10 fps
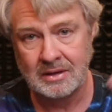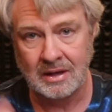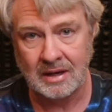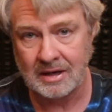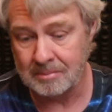
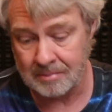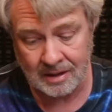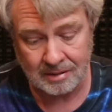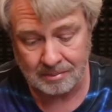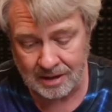and
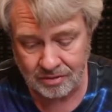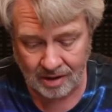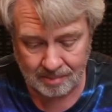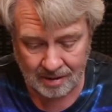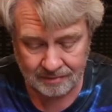it may
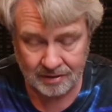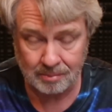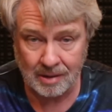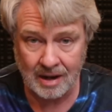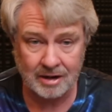drop off in the
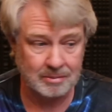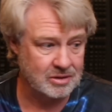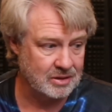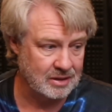bottom until